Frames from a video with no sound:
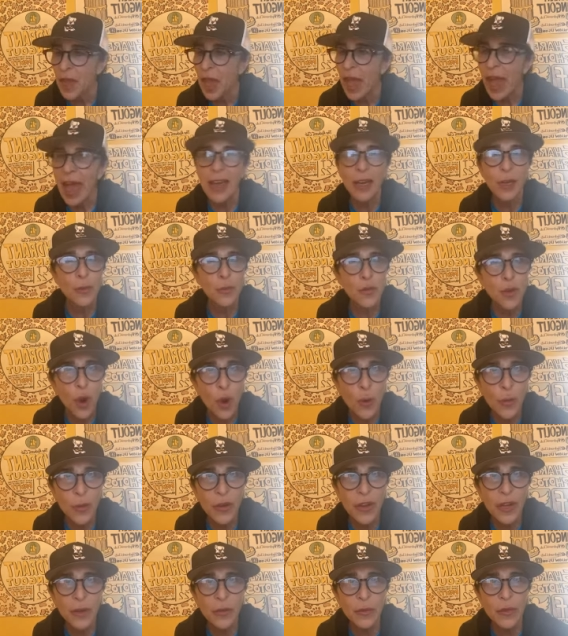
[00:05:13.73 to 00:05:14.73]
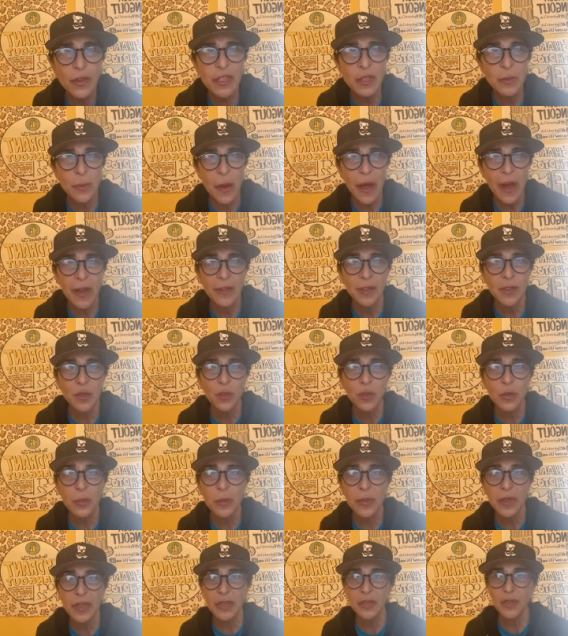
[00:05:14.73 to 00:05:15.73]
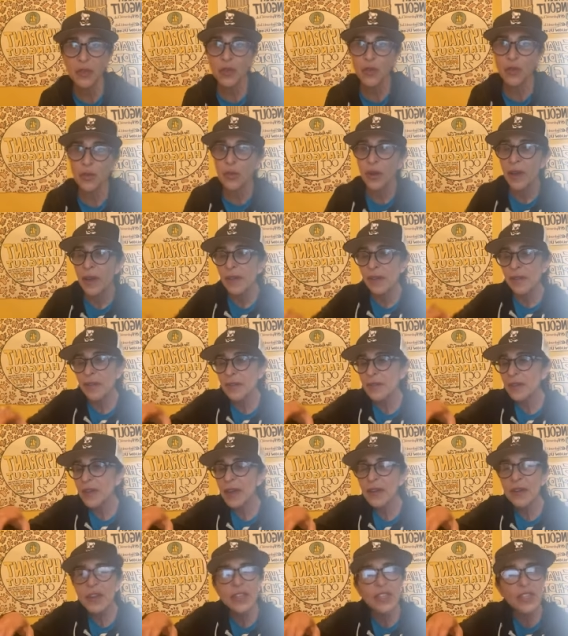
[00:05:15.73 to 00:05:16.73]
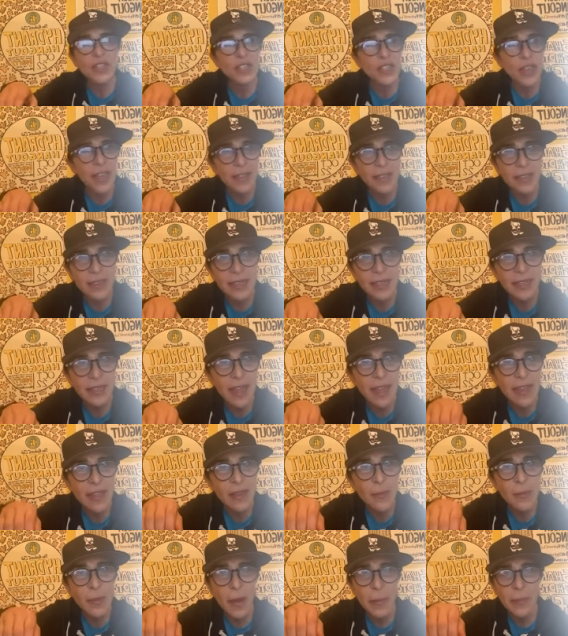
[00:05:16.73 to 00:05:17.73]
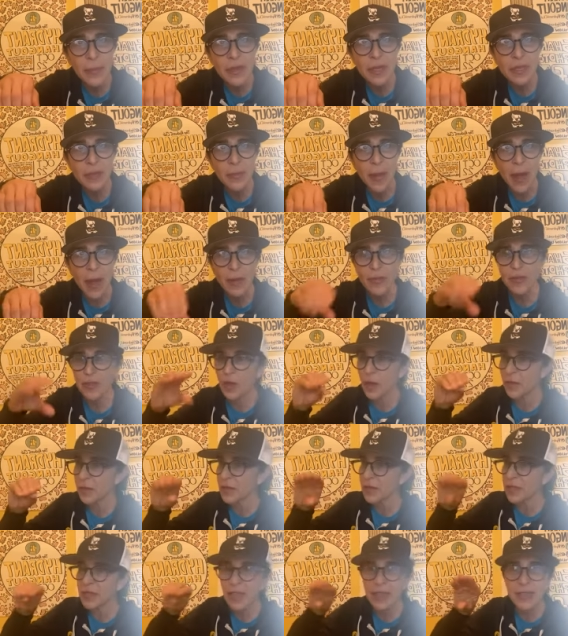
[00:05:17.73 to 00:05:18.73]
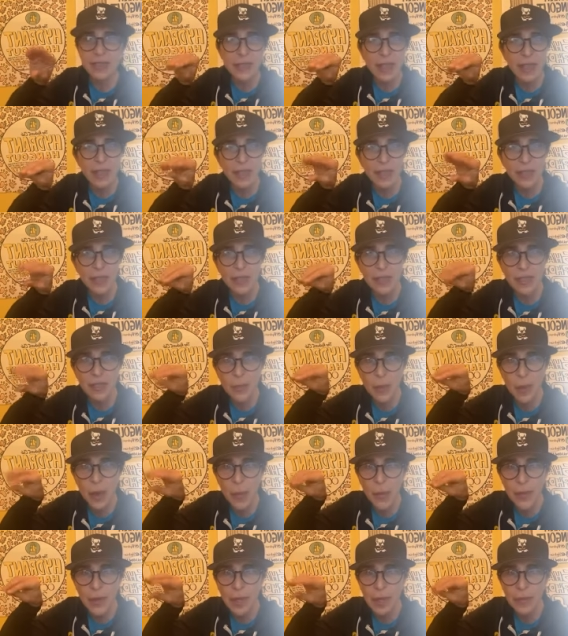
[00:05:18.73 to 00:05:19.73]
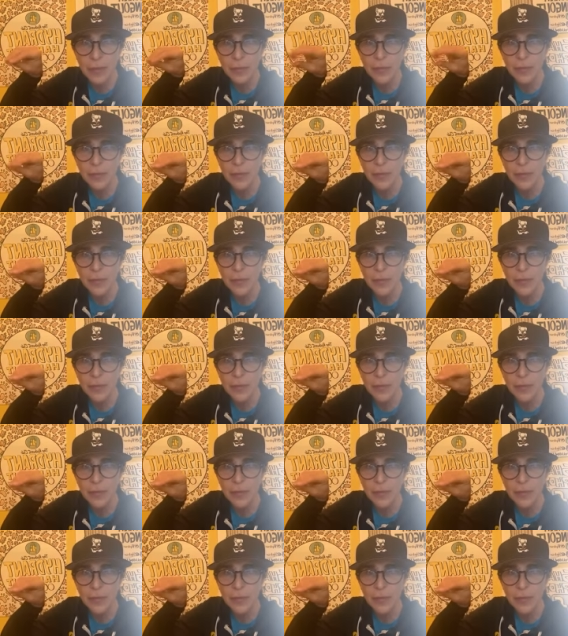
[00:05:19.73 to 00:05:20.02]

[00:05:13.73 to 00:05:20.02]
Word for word: an appropriate response would be to very gently take the puppy's mouth. So if this, let's say this is a puppy,